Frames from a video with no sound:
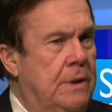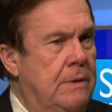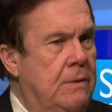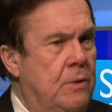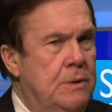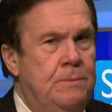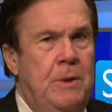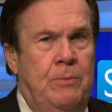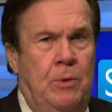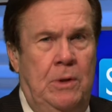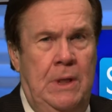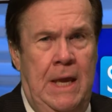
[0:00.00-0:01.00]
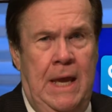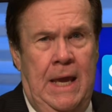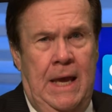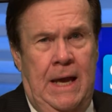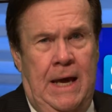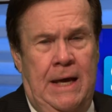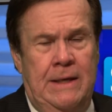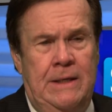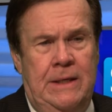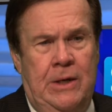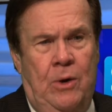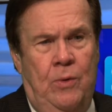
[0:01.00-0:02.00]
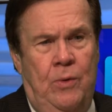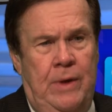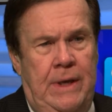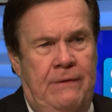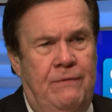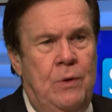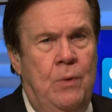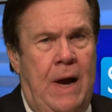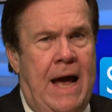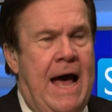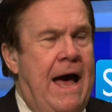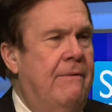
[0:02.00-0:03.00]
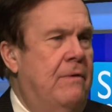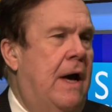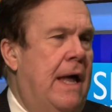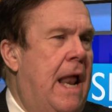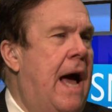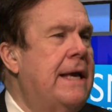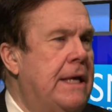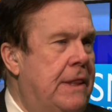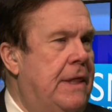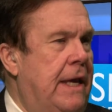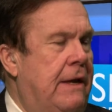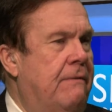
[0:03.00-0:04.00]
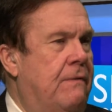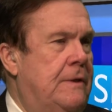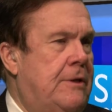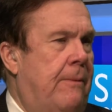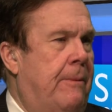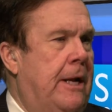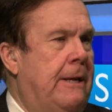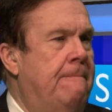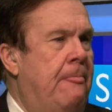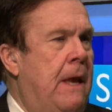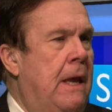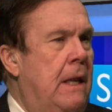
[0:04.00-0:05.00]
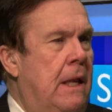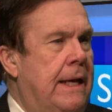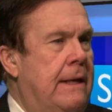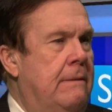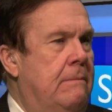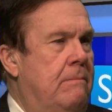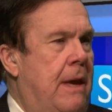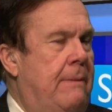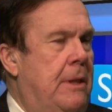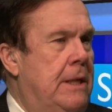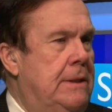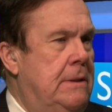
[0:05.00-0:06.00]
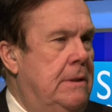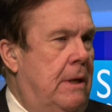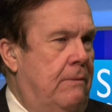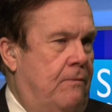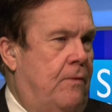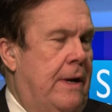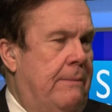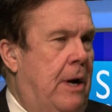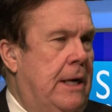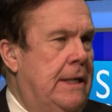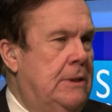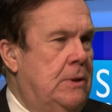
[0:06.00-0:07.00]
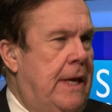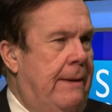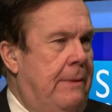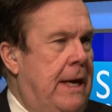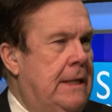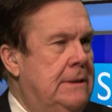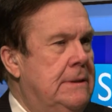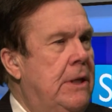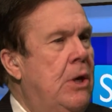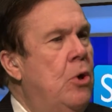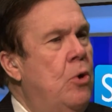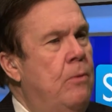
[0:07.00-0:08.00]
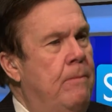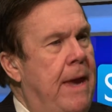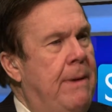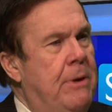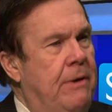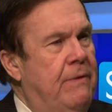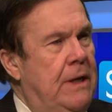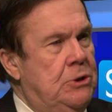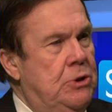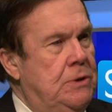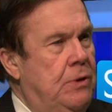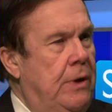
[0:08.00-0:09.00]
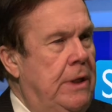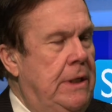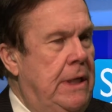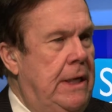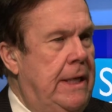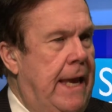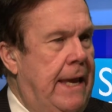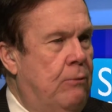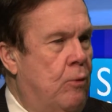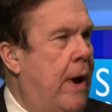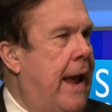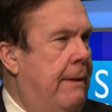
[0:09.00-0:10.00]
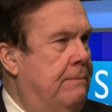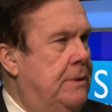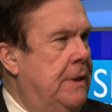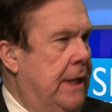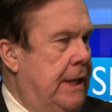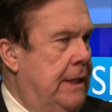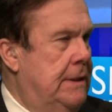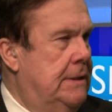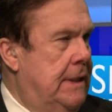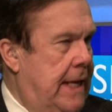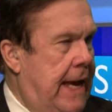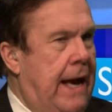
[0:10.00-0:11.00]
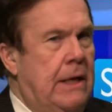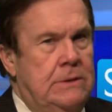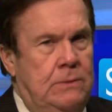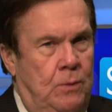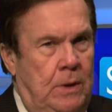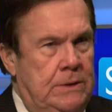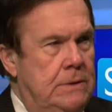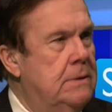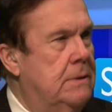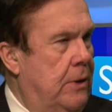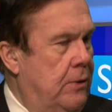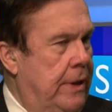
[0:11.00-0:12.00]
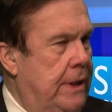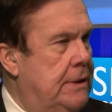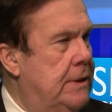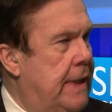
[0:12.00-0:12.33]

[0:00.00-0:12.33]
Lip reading: And of course, people, you know, if you have, I can think of somebody like maybe a friend of mine who has MS, who maybe eventually is going to need a ramp to get into the house once they're into